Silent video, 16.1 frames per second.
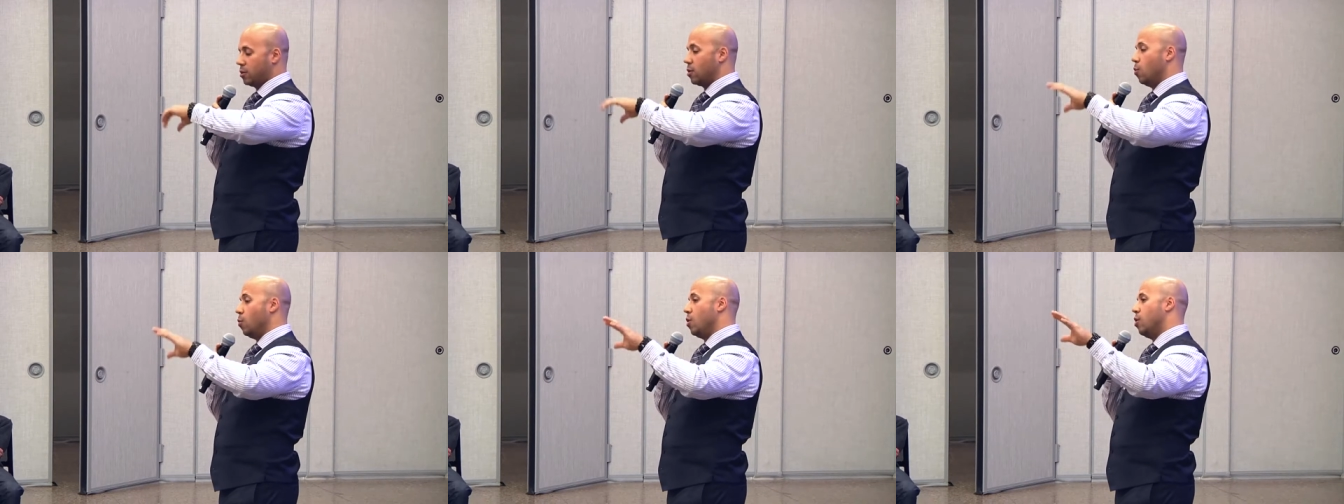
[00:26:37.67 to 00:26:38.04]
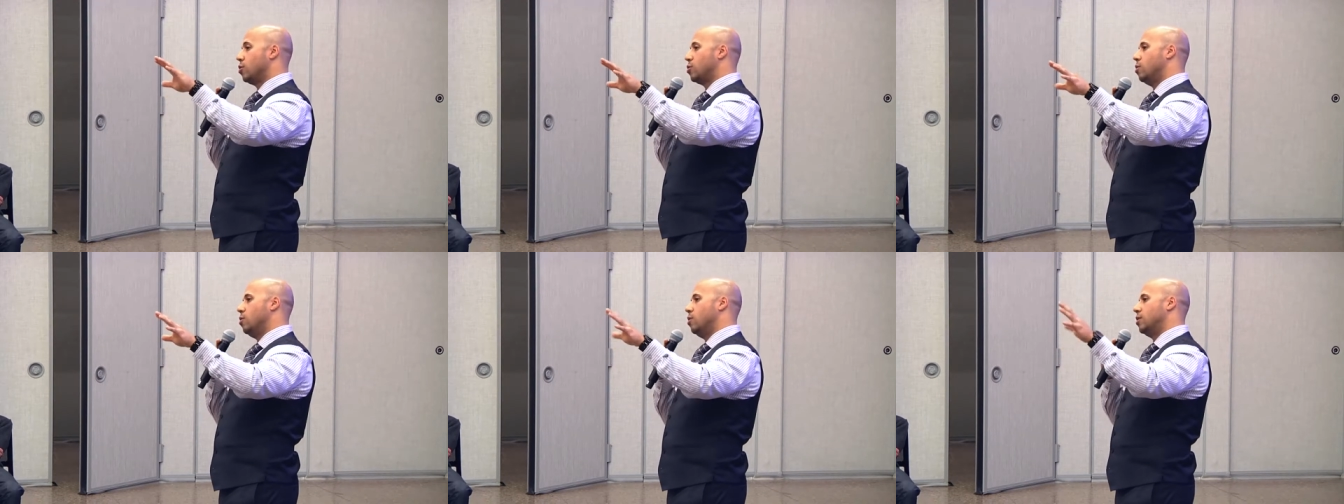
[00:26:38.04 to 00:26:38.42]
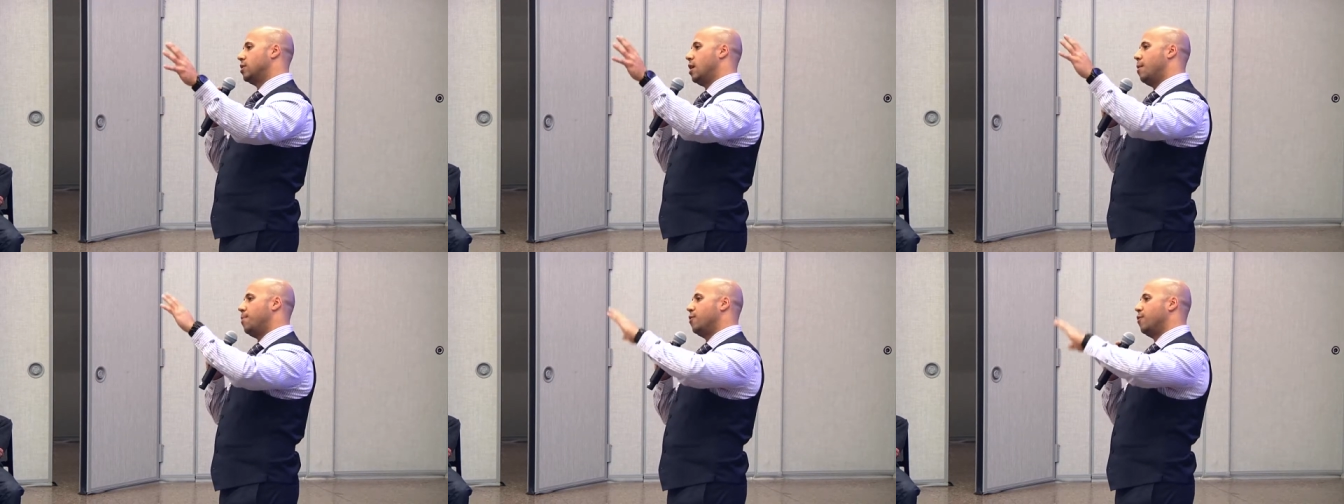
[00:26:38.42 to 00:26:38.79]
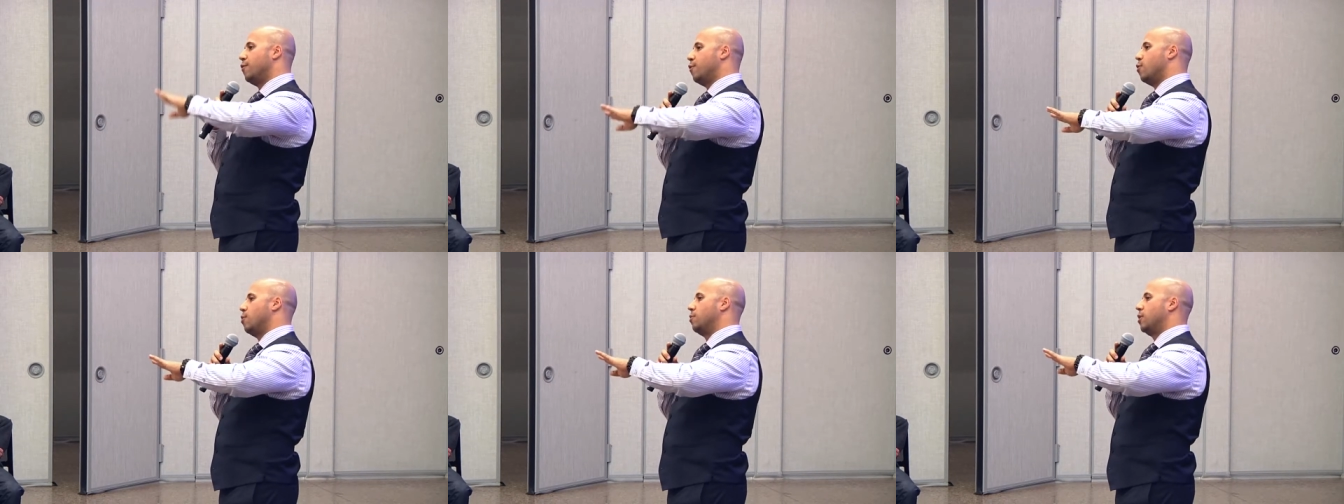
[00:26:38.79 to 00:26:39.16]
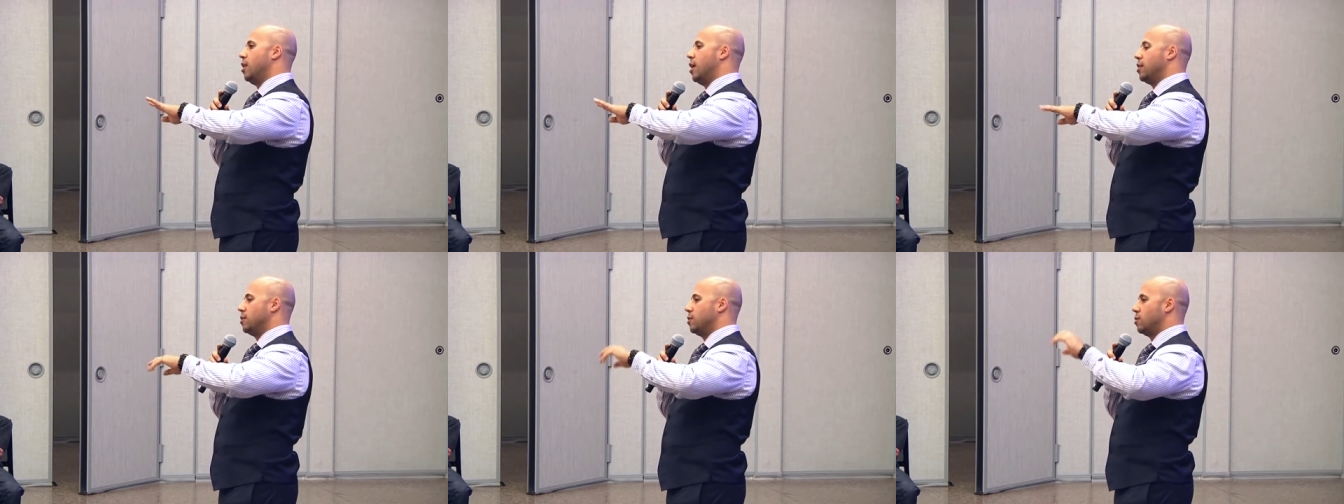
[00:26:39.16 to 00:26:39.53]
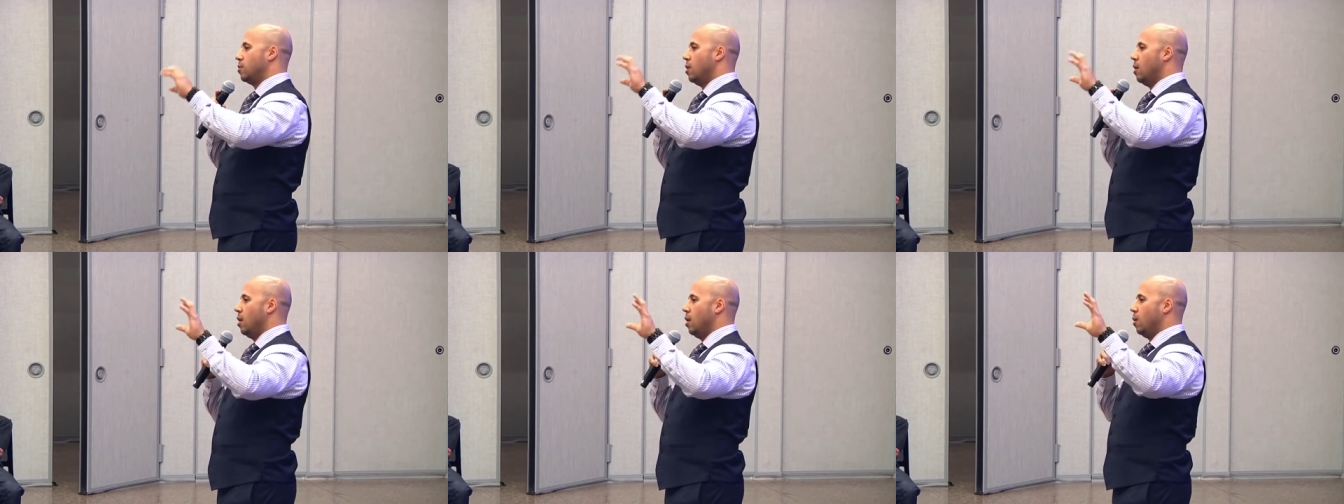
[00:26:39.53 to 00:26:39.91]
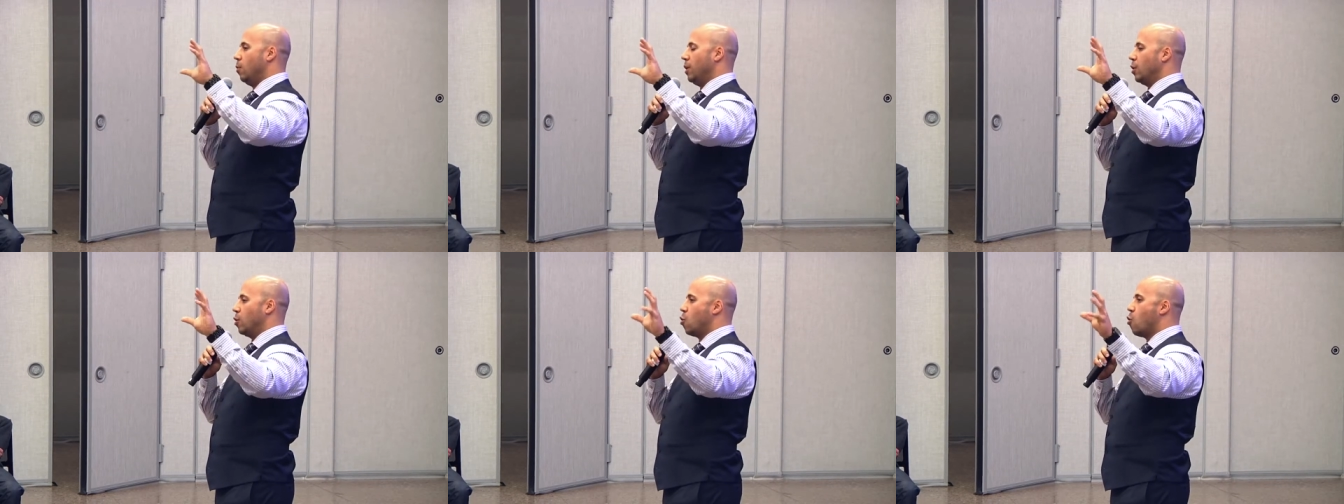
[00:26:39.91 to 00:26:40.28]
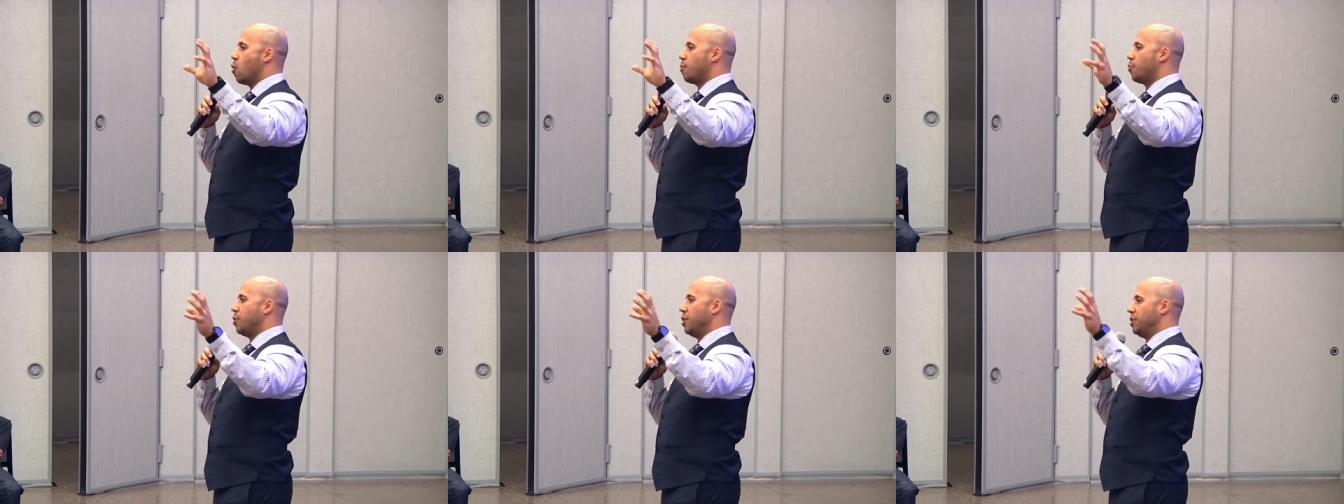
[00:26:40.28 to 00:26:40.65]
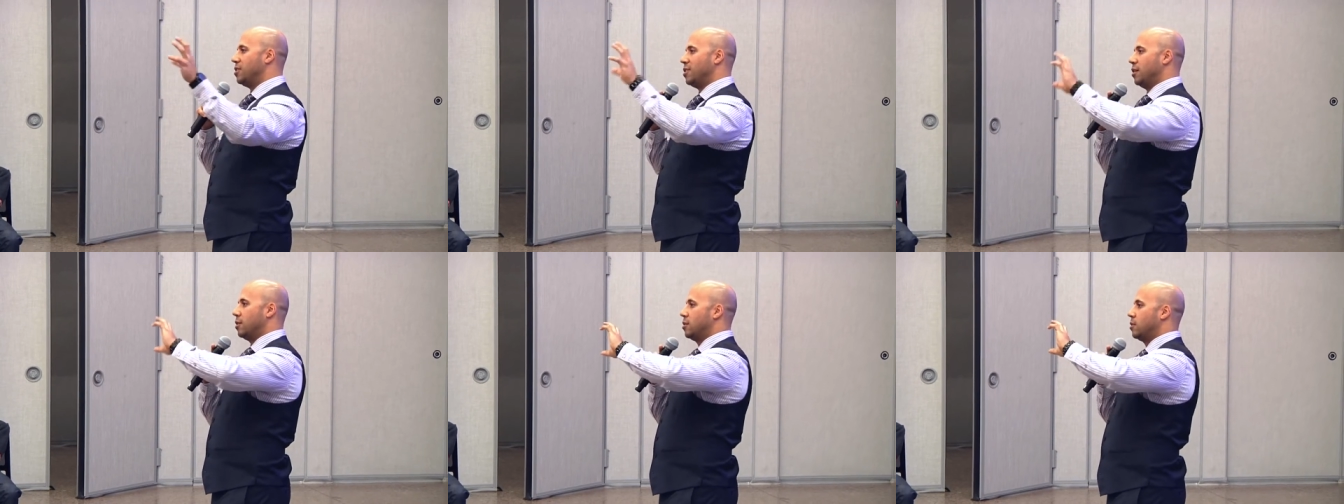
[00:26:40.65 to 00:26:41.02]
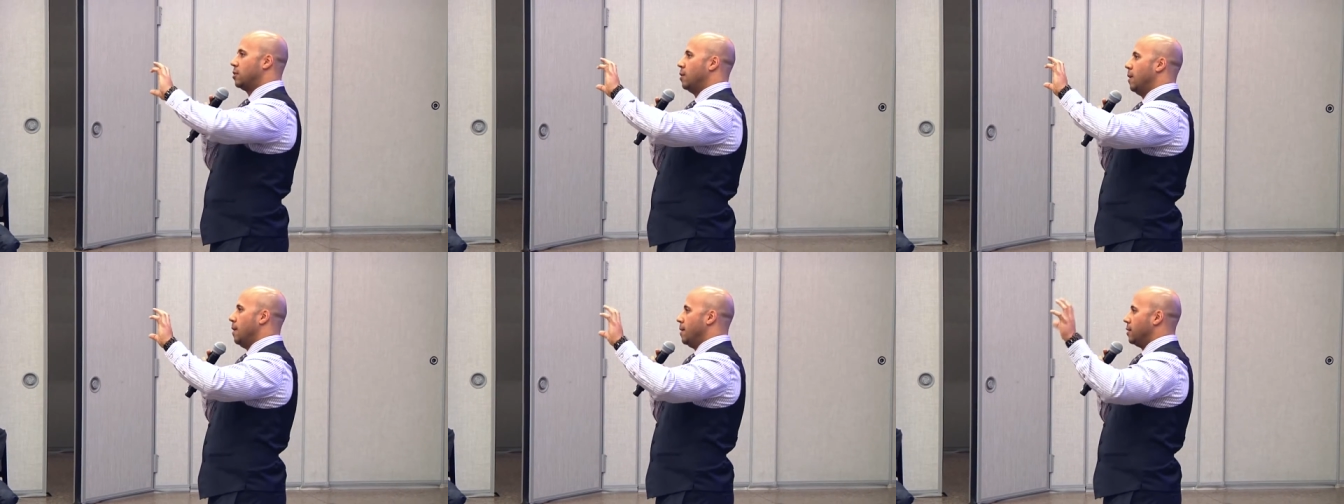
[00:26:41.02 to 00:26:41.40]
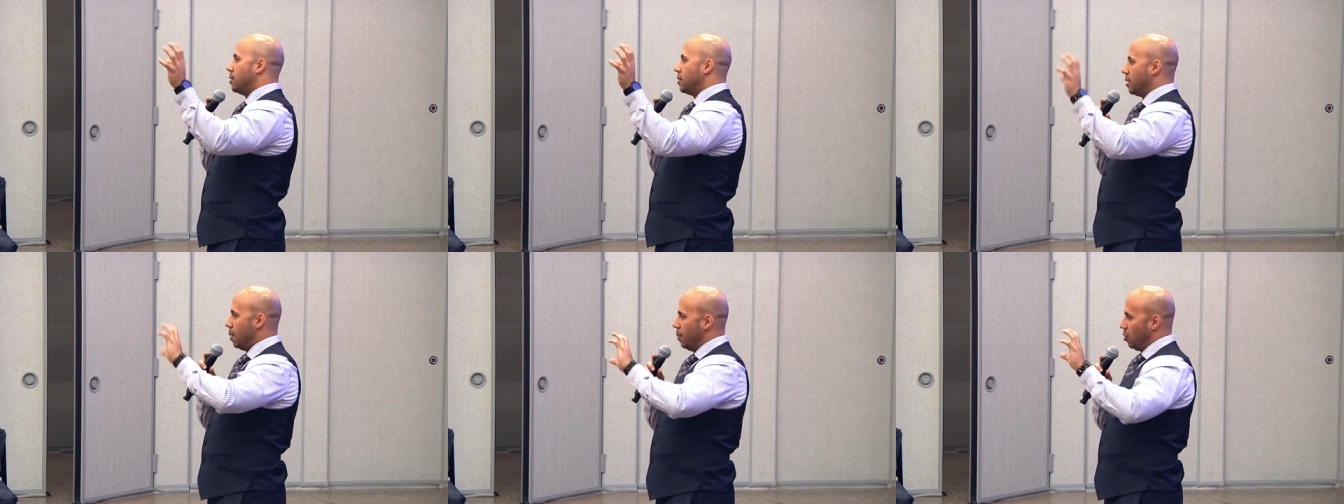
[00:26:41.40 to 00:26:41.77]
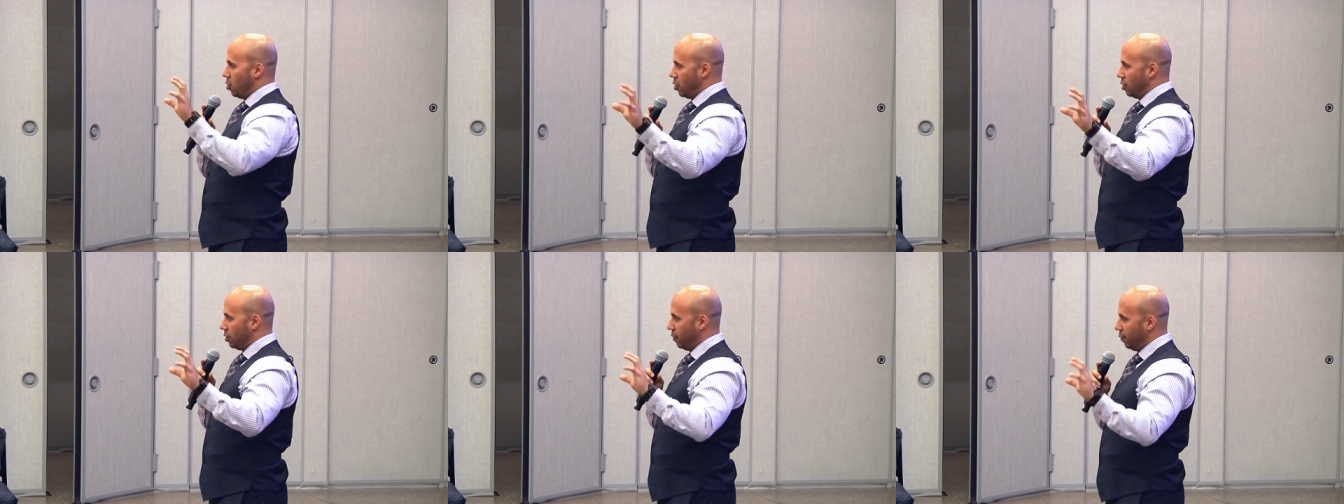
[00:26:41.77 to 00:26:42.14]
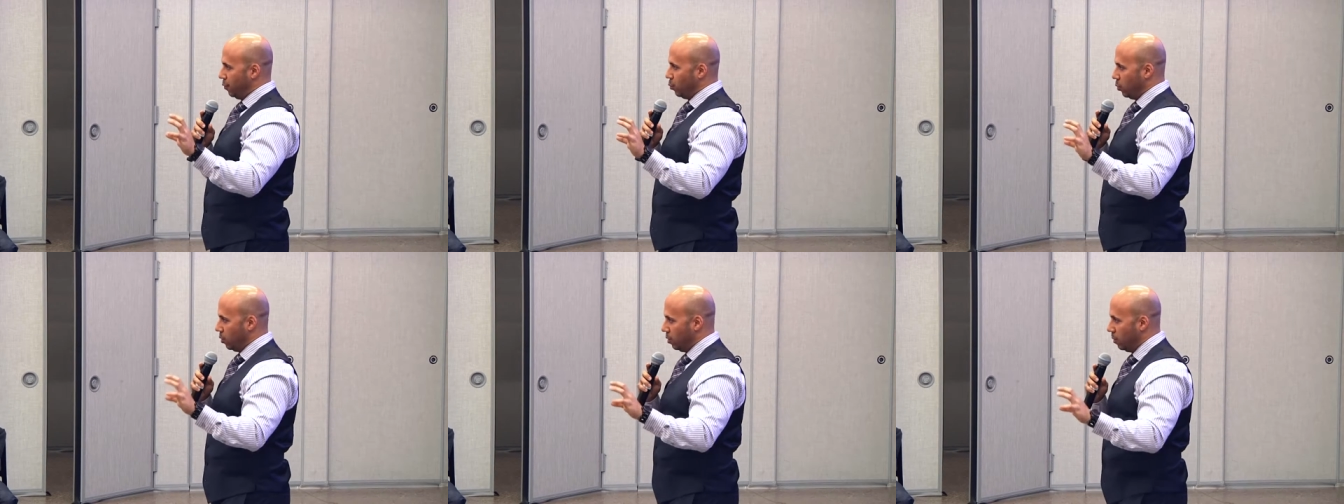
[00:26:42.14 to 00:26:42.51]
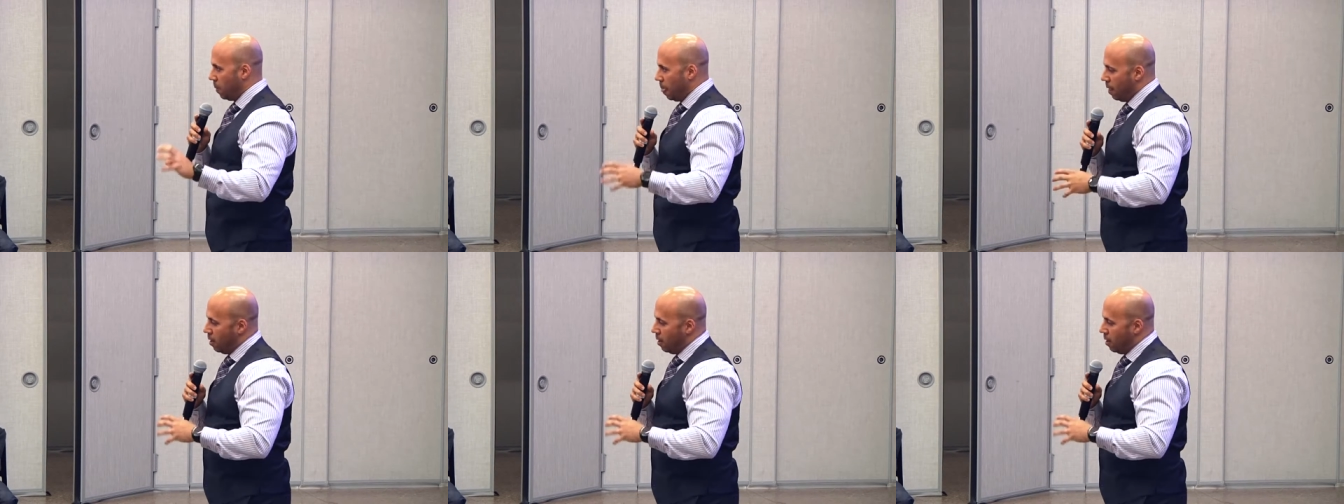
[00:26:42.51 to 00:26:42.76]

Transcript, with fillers: So we also, on top of the four classes, we incorporate six seminars, if you will.